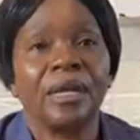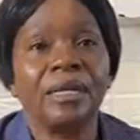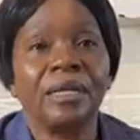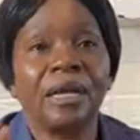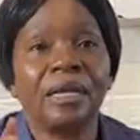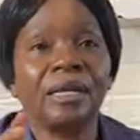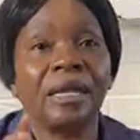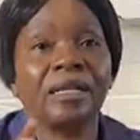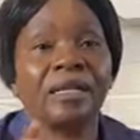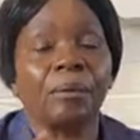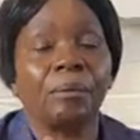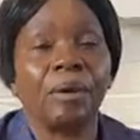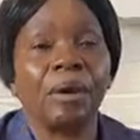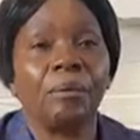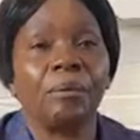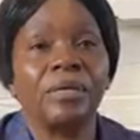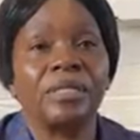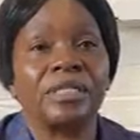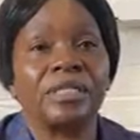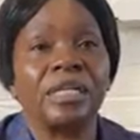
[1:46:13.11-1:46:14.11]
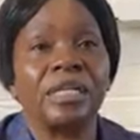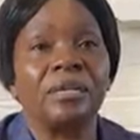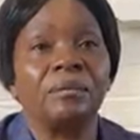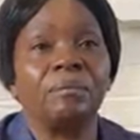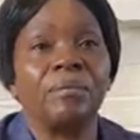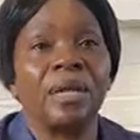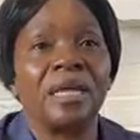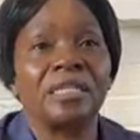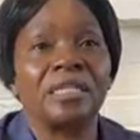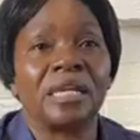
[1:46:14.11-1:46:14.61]
In another way, we see
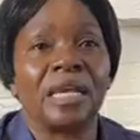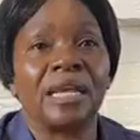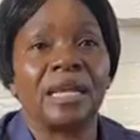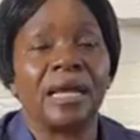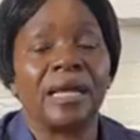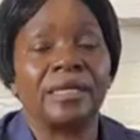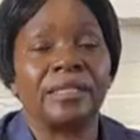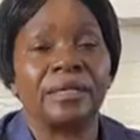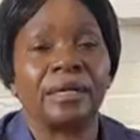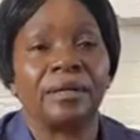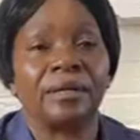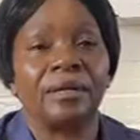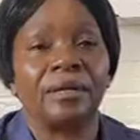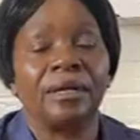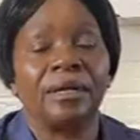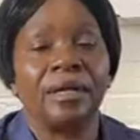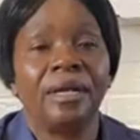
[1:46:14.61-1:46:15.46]
him as Elijah.